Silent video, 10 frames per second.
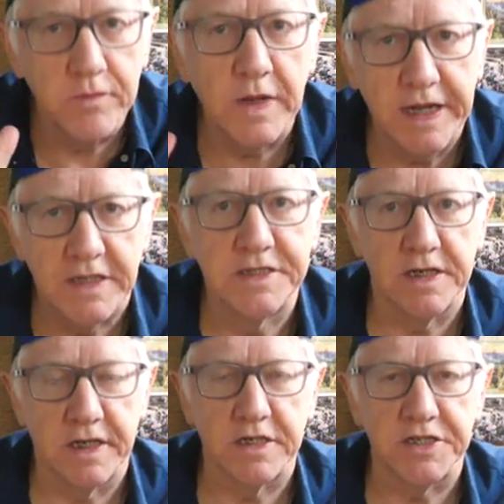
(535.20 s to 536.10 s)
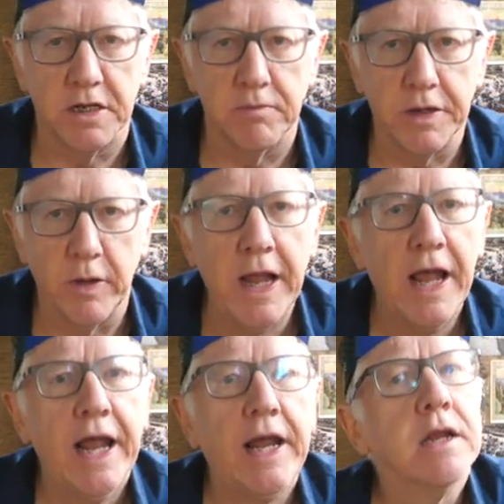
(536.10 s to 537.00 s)
eat silica gel, by the way,
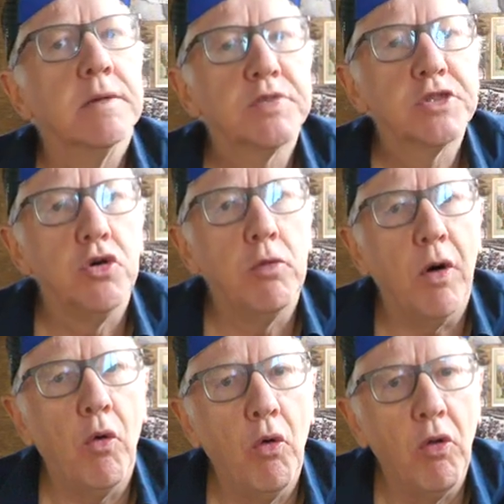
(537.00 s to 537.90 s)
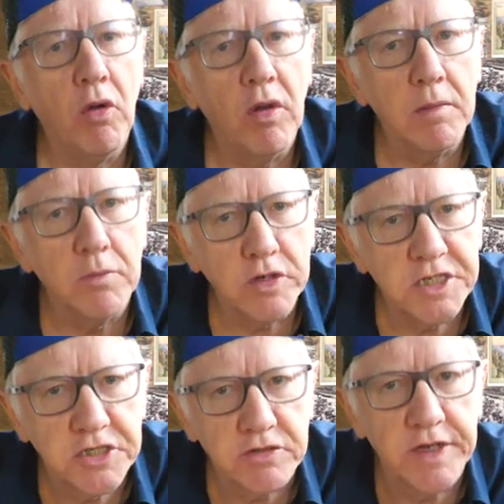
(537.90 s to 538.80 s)
it'll absorb all the
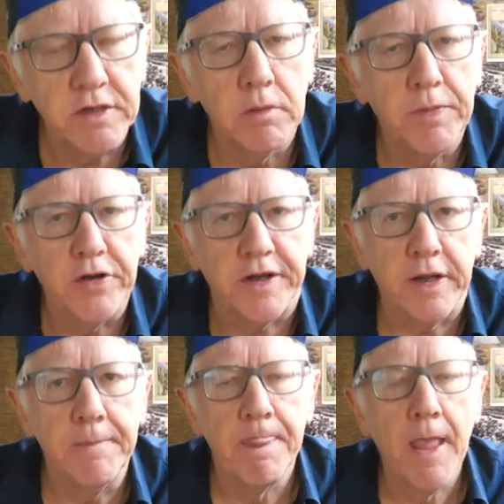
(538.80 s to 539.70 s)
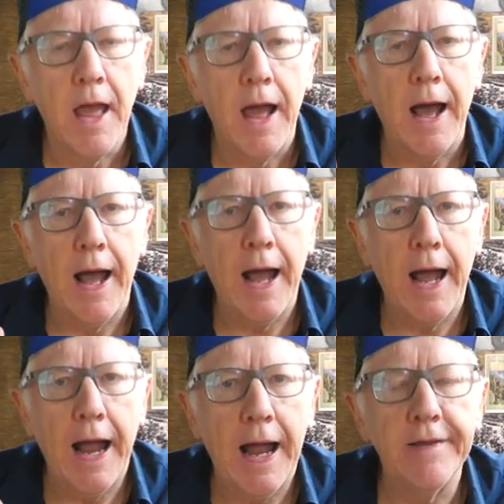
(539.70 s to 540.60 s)
moisture in your body.
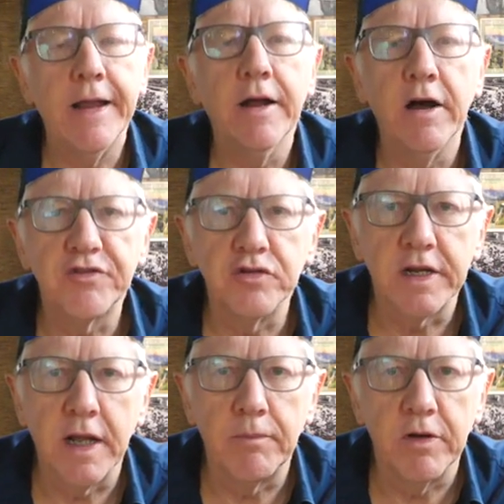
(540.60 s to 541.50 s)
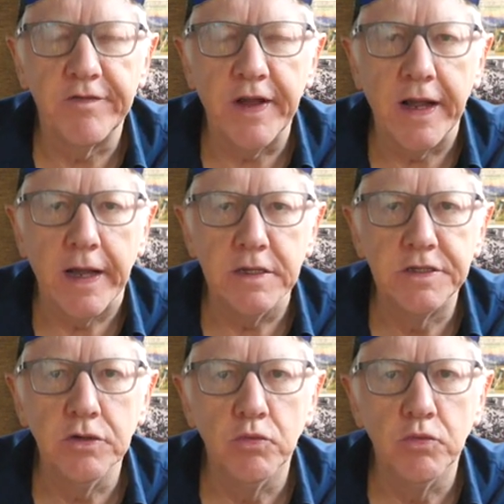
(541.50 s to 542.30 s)
And then after a couple of days, you